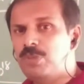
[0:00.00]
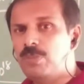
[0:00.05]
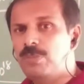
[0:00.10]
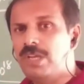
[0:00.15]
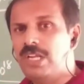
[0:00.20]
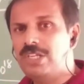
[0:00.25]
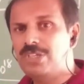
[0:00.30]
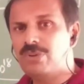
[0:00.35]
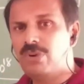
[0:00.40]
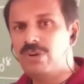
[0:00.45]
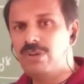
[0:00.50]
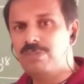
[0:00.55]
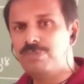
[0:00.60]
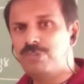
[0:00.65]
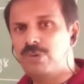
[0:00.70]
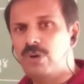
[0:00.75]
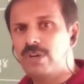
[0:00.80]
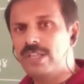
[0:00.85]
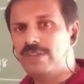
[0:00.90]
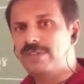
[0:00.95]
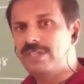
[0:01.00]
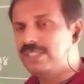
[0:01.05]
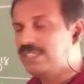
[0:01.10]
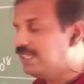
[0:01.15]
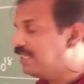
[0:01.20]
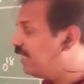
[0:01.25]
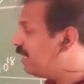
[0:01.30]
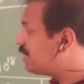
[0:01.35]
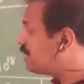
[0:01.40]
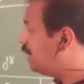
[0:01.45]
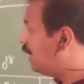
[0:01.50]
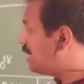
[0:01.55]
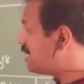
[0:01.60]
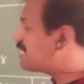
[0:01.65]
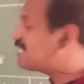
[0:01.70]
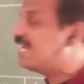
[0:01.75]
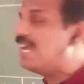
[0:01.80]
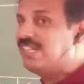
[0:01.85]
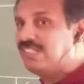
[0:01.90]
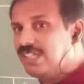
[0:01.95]
mobile phone, everything is
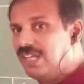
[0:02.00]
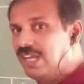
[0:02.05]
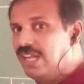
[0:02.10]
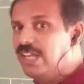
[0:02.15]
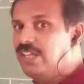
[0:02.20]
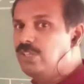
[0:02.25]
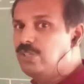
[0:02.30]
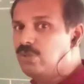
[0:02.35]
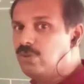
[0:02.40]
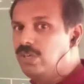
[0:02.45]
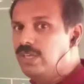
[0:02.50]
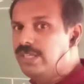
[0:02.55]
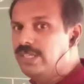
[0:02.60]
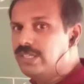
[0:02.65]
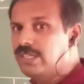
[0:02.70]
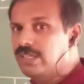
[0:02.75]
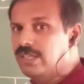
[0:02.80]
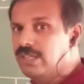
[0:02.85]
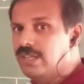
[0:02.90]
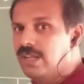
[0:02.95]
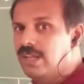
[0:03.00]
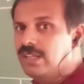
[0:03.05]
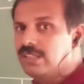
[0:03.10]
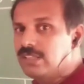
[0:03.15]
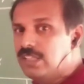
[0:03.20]
less than the light only.